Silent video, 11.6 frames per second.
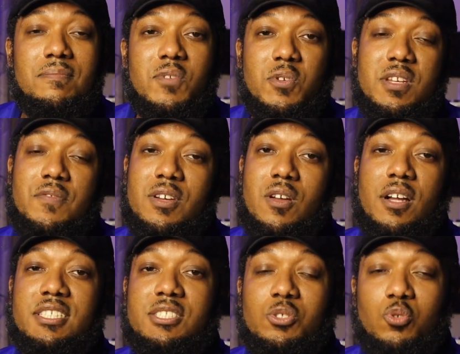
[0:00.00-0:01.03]
there are different
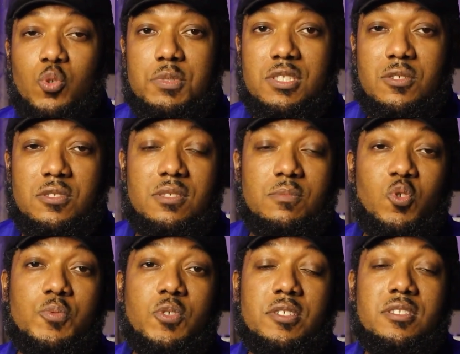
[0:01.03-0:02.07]
architecture groups. There's some
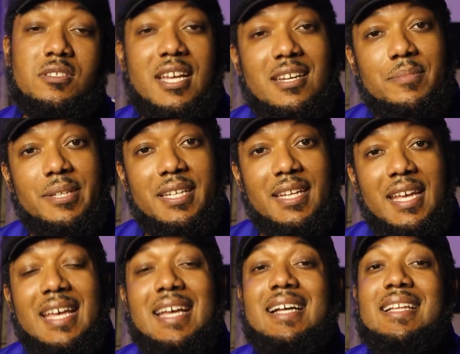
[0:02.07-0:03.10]
groups on sustainability,
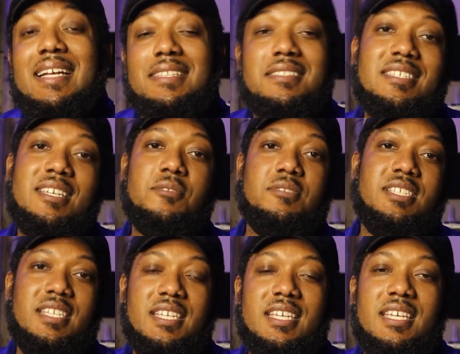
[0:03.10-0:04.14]
like the
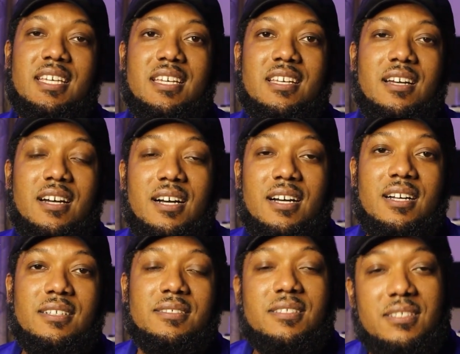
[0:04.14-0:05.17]
COTE,
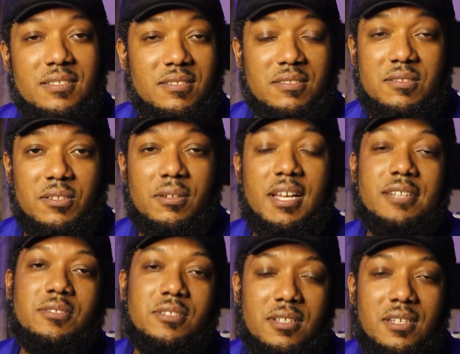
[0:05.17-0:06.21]

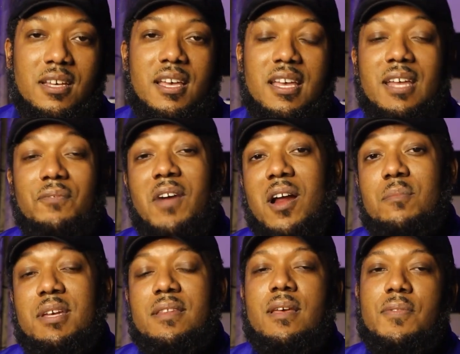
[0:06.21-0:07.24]
Council on the
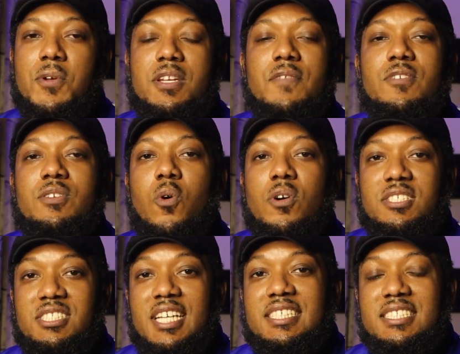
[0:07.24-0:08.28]
Environment. There are different
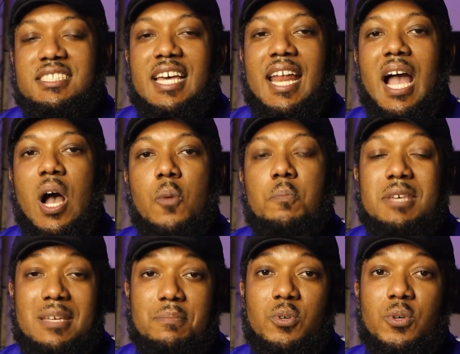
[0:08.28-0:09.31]
organizations that help
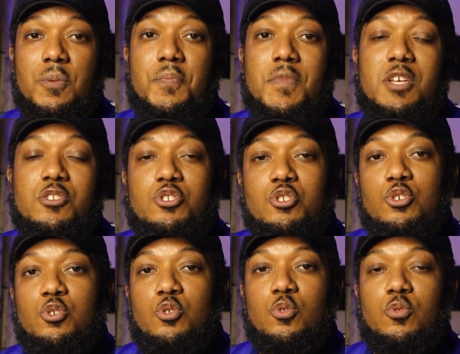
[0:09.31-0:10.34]
people
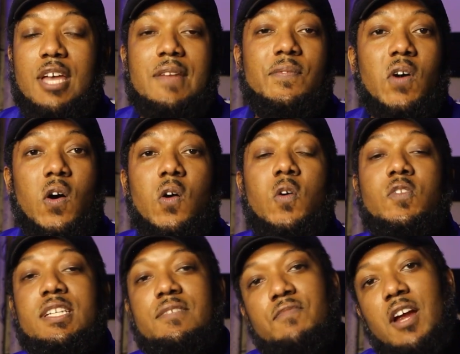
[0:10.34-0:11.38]
to get
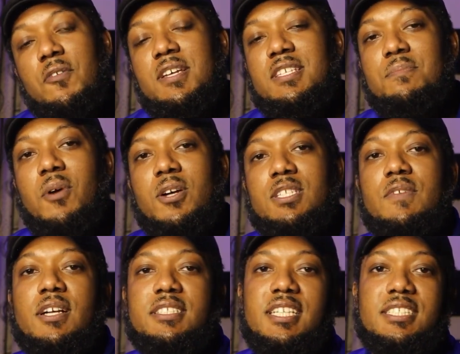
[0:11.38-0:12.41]
involved in various parts of
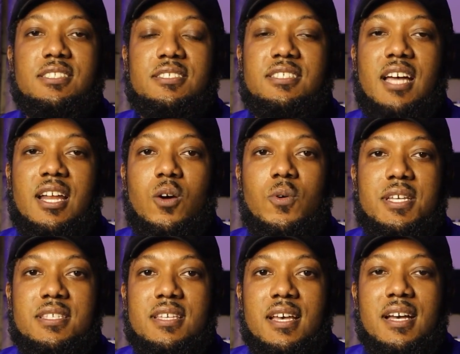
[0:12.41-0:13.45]
architecture. It's not
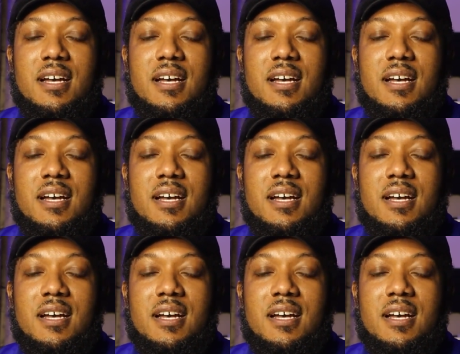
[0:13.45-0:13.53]
always